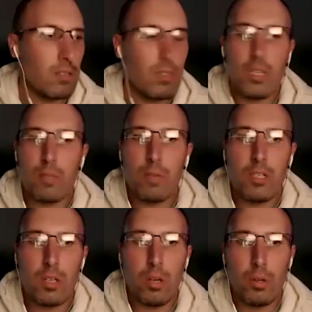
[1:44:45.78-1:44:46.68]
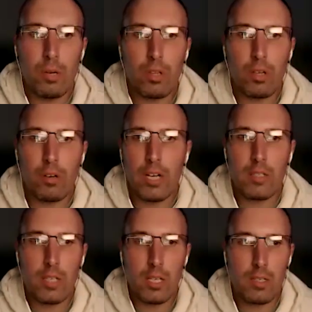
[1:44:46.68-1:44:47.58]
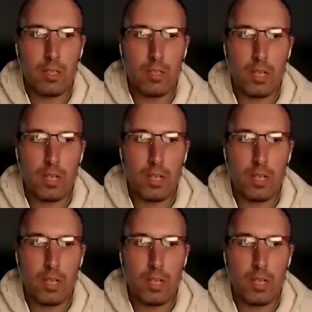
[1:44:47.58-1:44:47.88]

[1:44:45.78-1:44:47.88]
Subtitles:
6 months ago, they were the greatest thing since